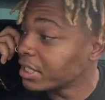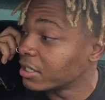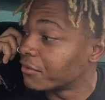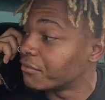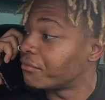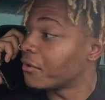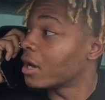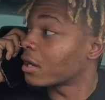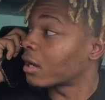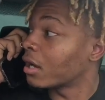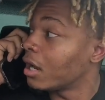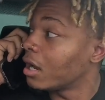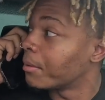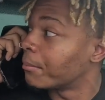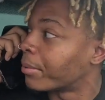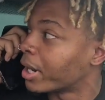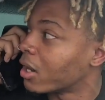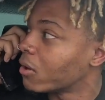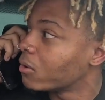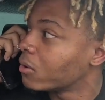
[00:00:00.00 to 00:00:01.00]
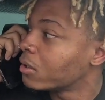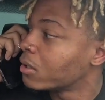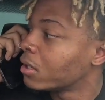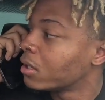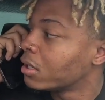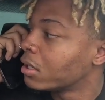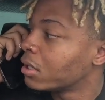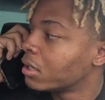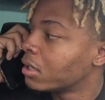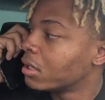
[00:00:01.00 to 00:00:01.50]
the fuck up bro
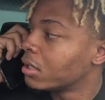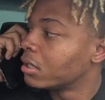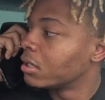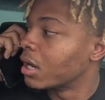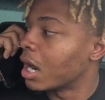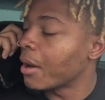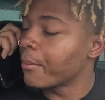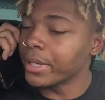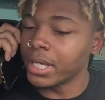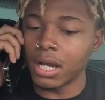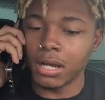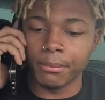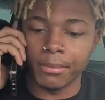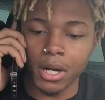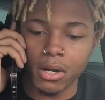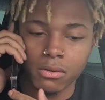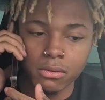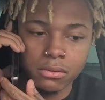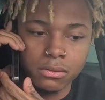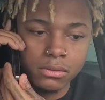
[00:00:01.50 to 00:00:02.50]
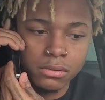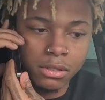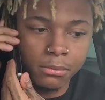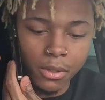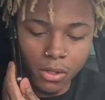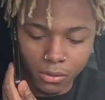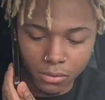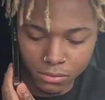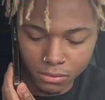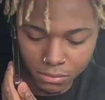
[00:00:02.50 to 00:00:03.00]
hurry up bro come
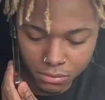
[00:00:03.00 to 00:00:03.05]
on